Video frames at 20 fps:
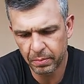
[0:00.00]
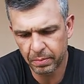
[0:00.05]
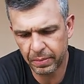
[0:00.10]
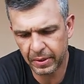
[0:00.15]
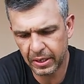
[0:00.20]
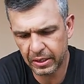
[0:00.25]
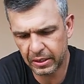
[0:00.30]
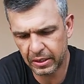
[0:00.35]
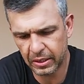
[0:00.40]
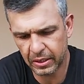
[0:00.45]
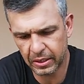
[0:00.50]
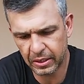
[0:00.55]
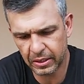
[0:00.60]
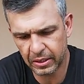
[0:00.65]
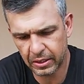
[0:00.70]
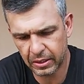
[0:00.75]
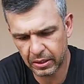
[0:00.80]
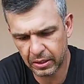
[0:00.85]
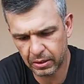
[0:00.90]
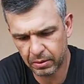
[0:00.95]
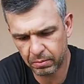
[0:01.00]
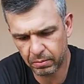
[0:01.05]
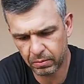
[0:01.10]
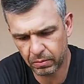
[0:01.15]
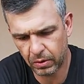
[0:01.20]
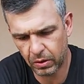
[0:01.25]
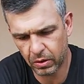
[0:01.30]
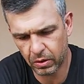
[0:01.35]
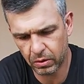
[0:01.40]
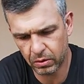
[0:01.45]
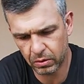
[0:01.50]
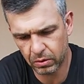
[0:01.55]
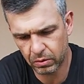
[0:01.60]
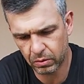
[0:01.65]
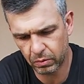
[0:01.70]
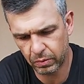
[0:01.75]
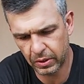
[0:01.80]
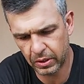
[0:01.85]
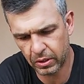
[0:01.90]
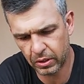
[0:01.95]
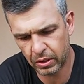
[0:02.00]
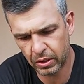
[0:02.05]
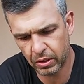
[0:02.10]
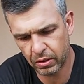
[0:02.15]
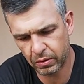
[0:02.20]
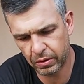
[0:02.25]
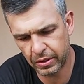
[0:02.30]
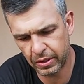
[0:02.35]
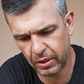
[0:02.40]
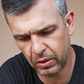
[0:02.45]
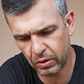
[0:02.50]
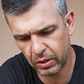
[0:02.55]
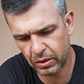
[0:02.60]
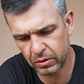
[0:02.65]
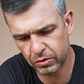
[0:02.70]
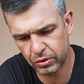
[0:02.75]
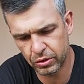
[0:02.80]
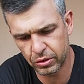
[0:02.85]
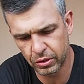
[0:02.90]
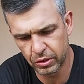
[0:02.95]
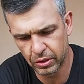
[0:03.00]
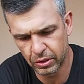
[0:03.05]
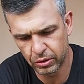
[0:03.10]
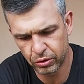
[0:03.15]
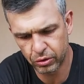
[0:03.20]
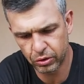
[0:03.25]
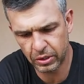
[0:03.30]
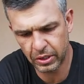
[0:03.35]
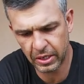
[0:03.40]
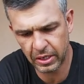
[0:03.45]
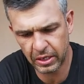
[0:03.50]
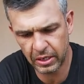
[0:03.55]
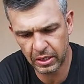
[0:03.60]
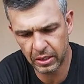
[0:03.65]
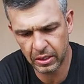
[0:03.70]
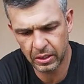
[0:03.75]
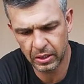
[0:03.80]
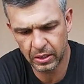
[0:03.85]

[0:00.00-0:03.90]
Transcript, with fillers: but um, yeah, we're going to go three ounce today.